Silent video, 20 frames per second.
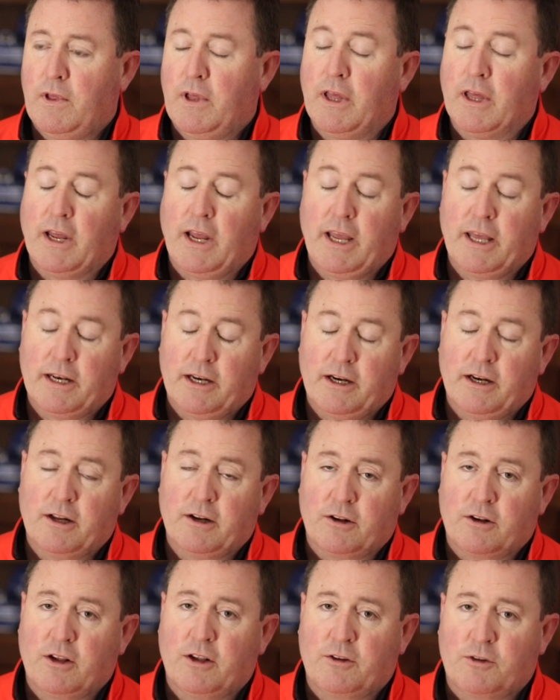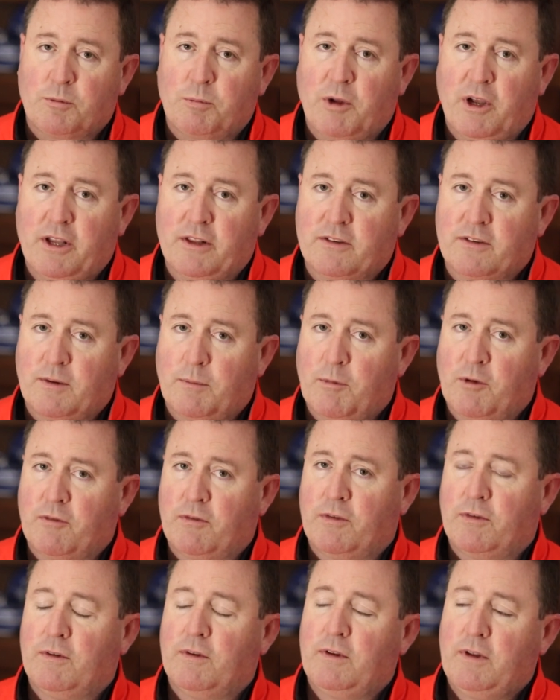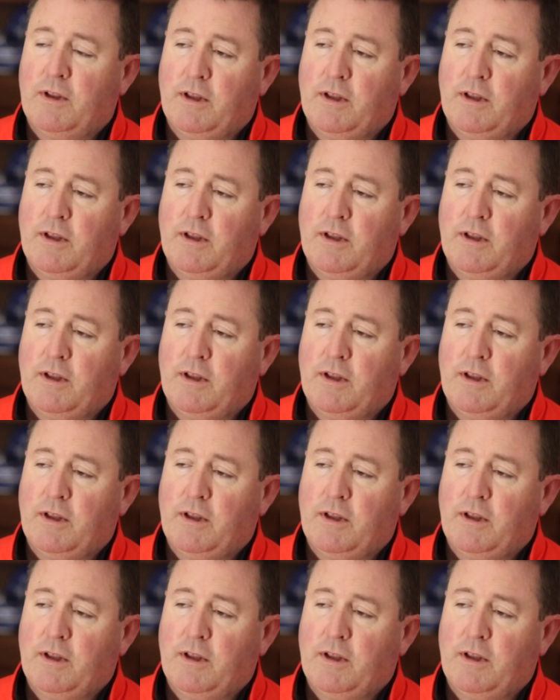It explains some of